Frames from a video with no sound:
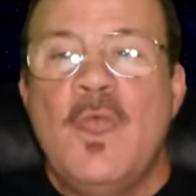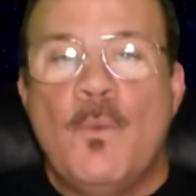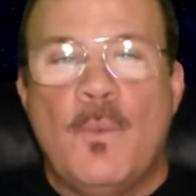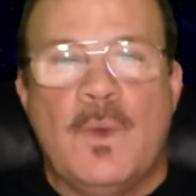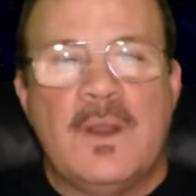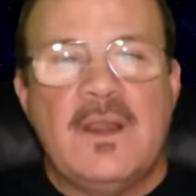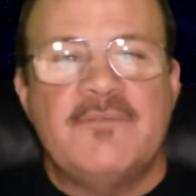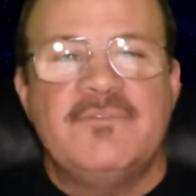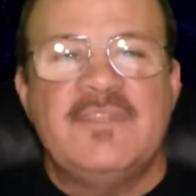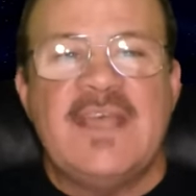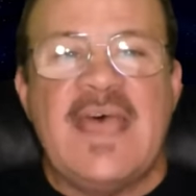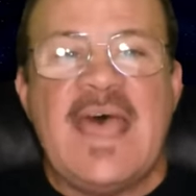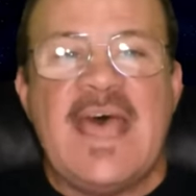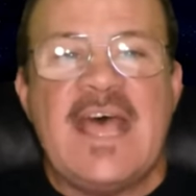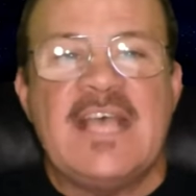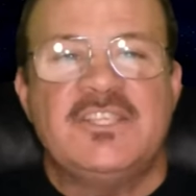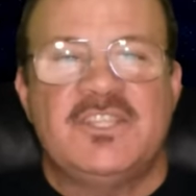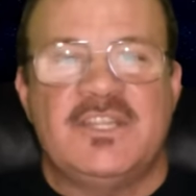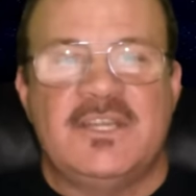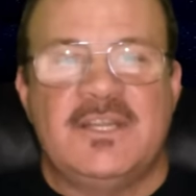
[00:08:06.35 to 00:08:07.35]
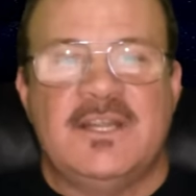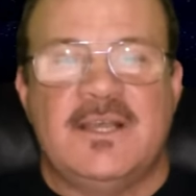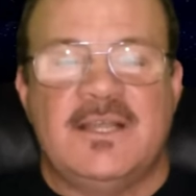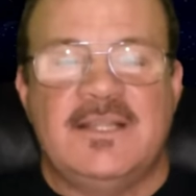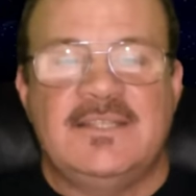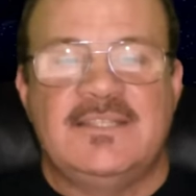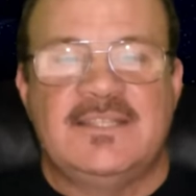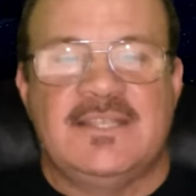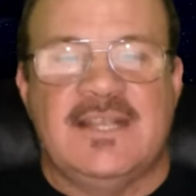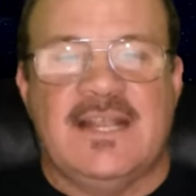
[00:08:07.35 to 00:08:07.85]
One of the
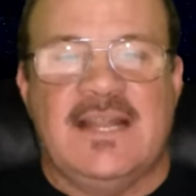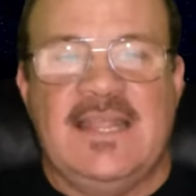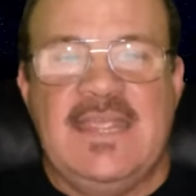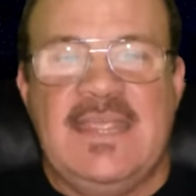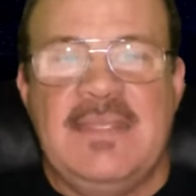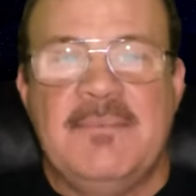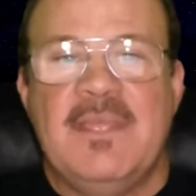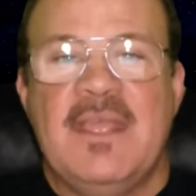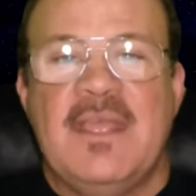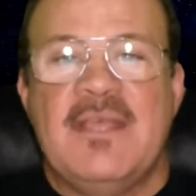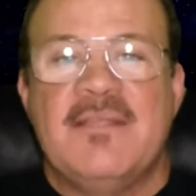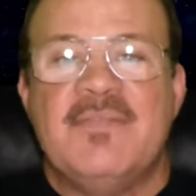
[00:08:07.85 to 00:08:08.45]
astronauts claimed